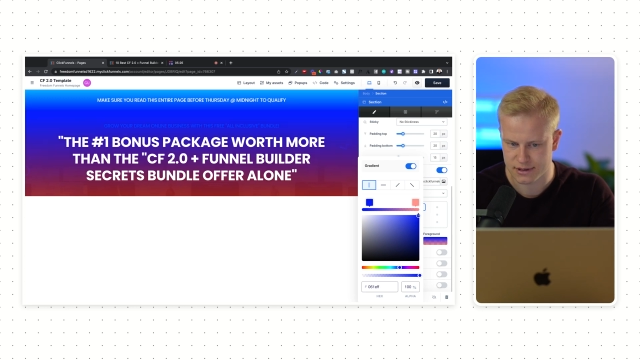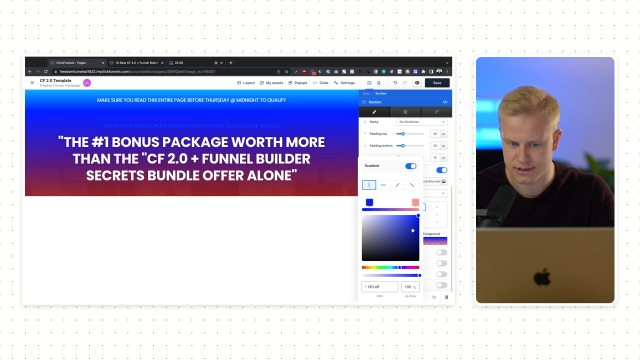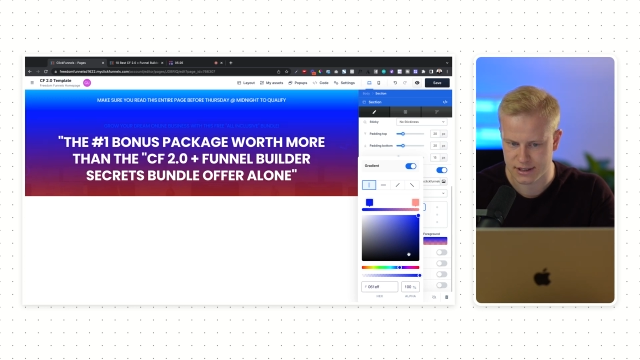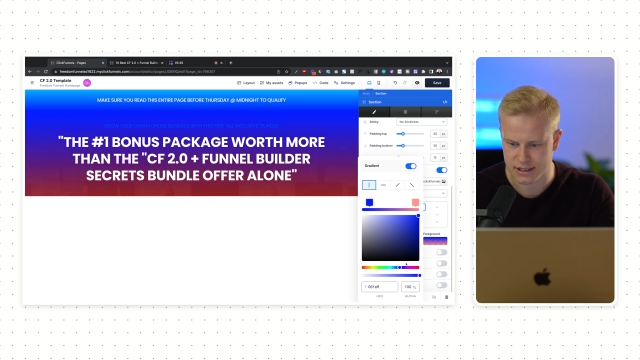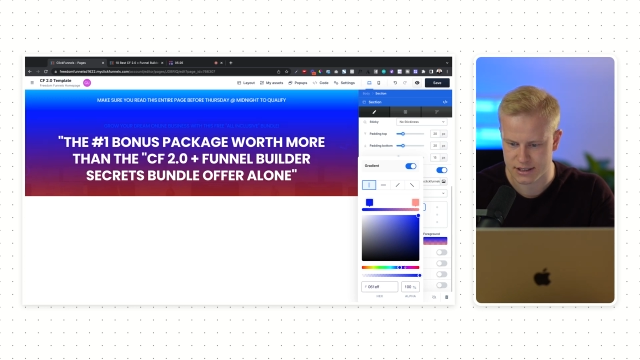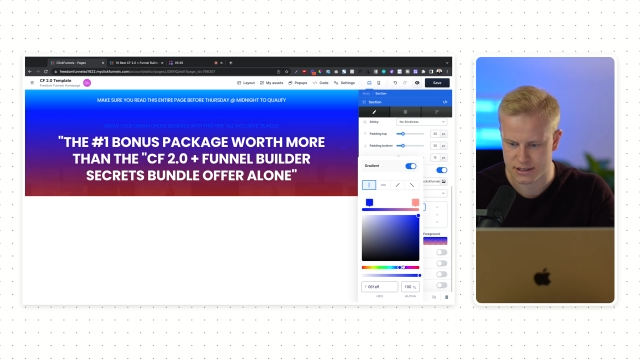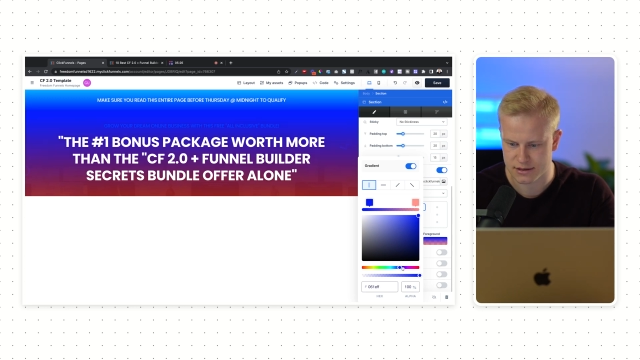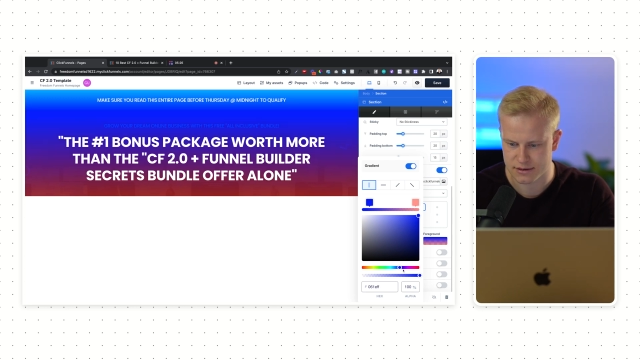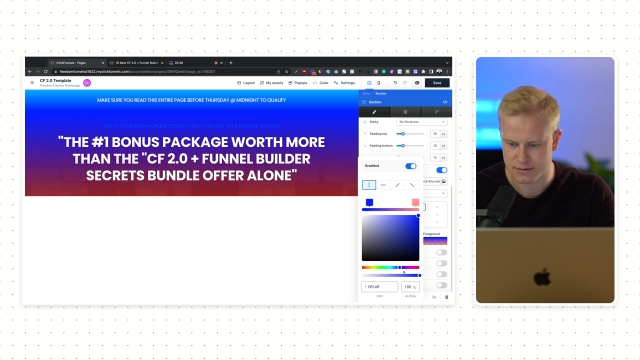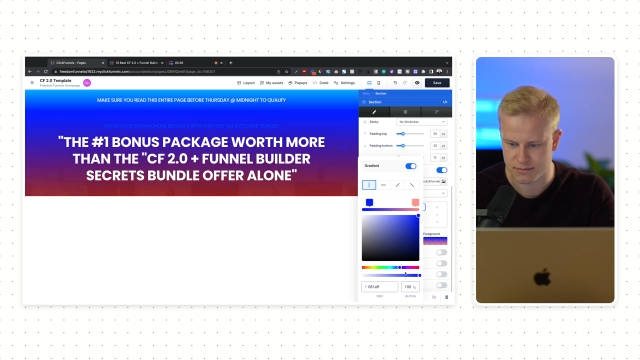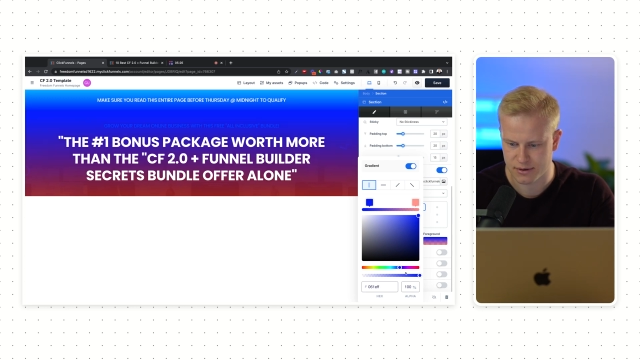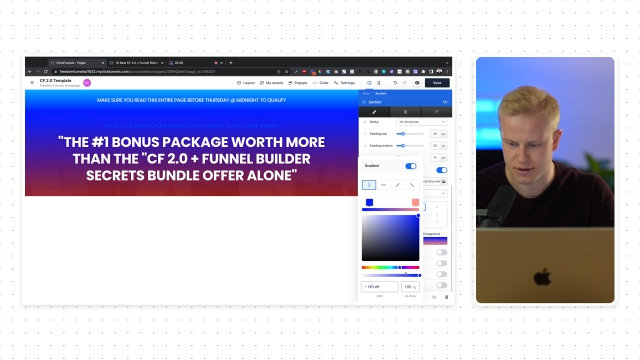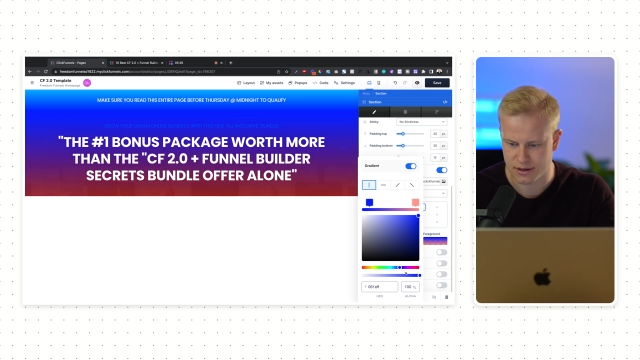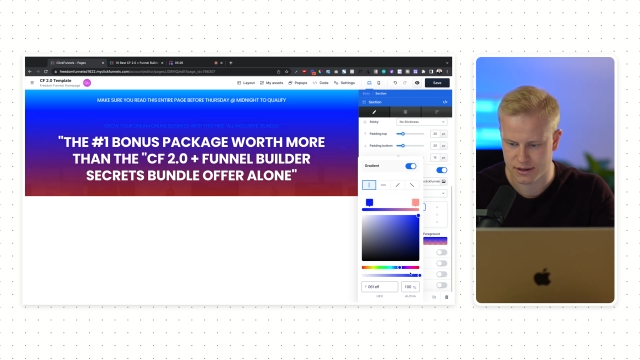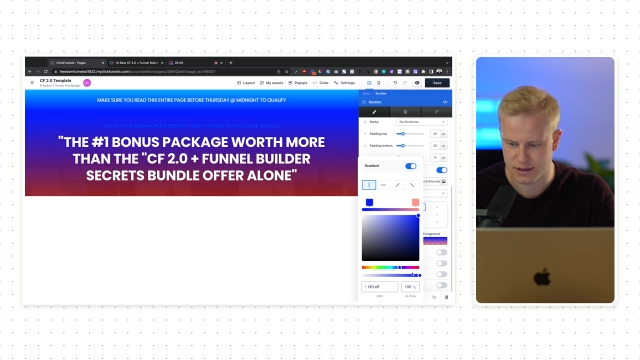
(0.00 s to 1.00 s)
texture,
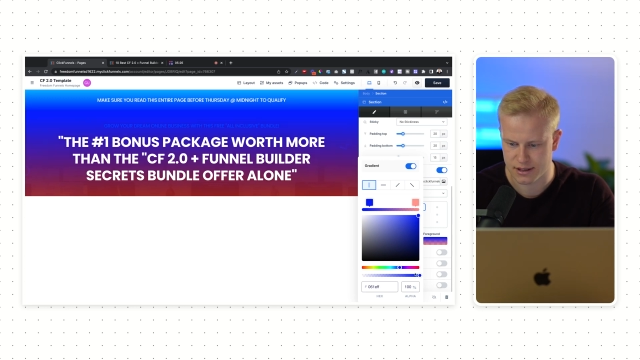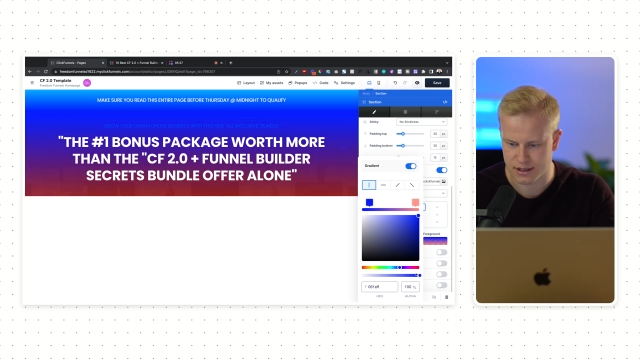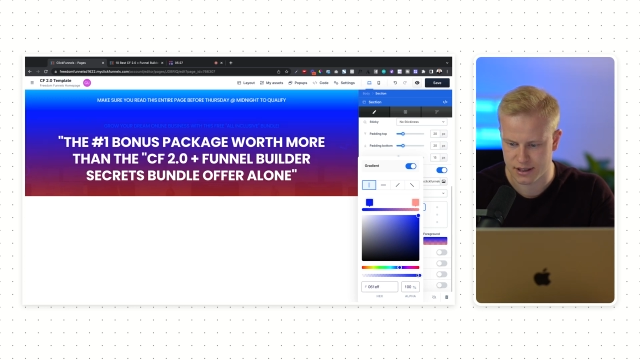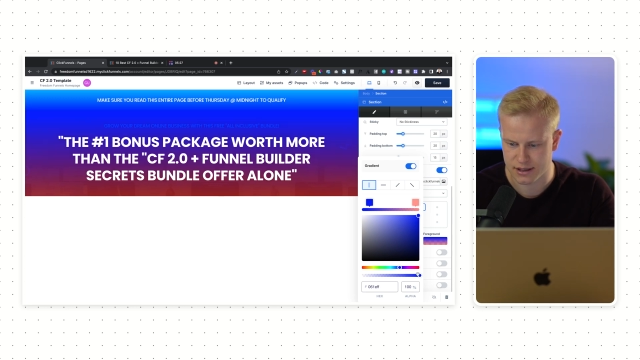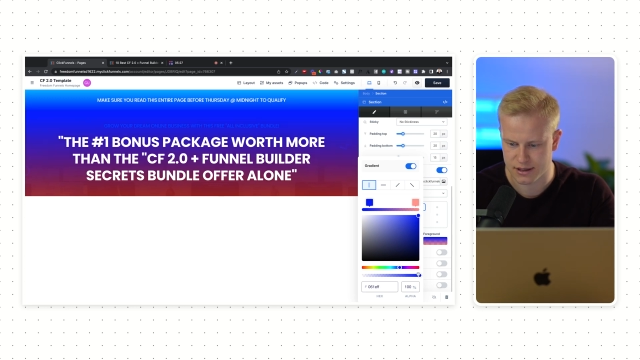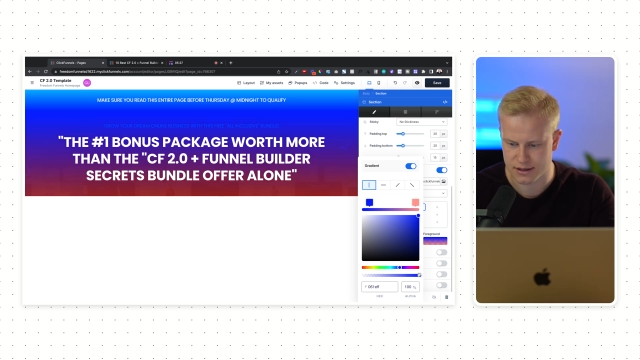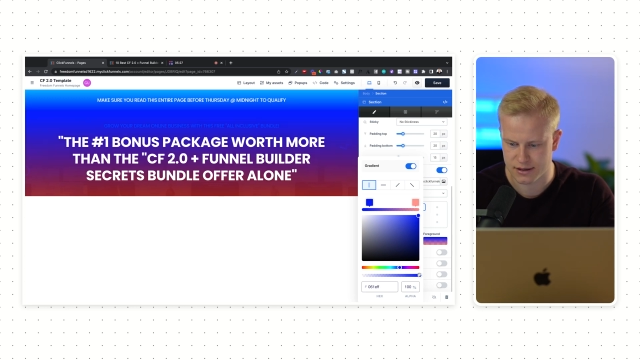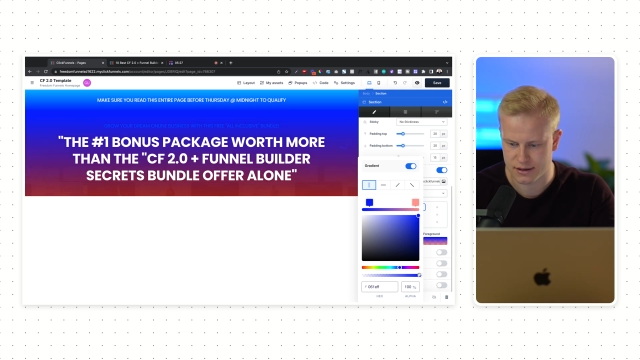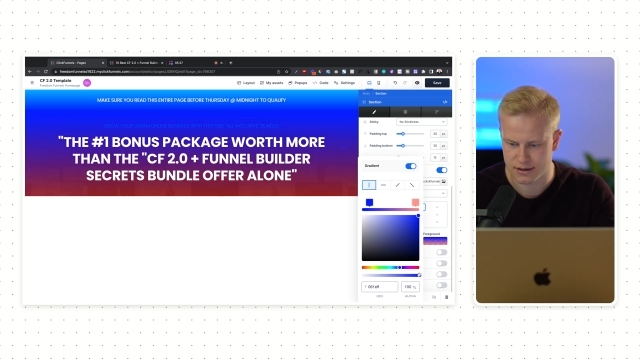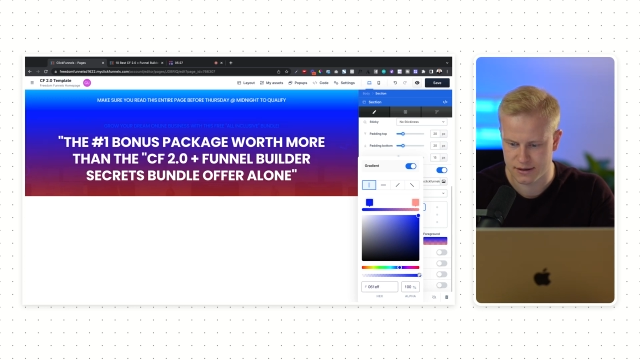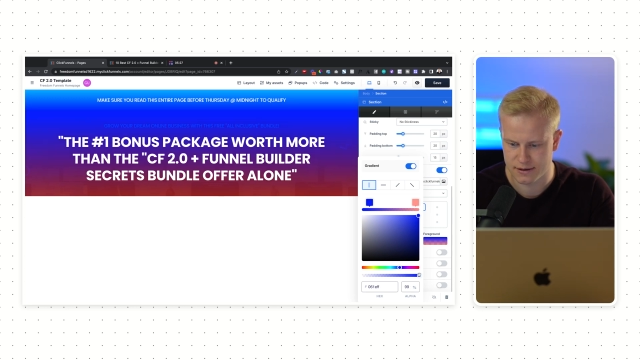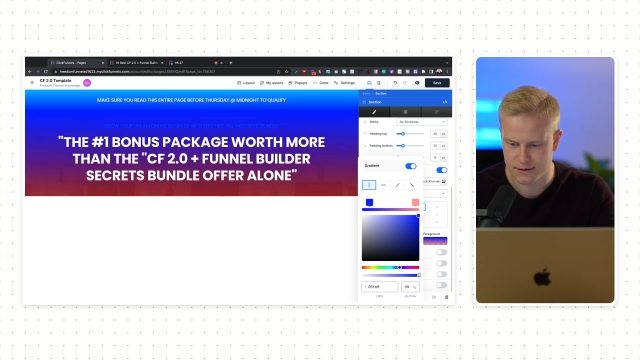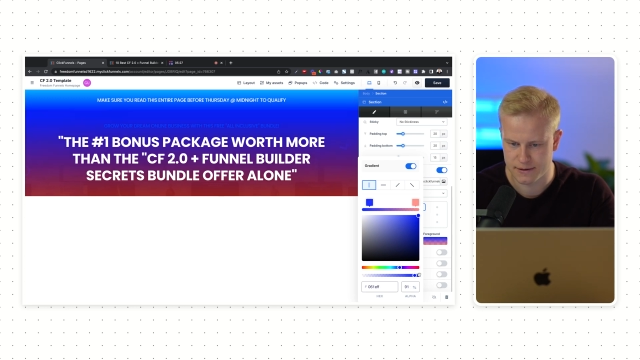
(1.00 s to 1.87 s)
but another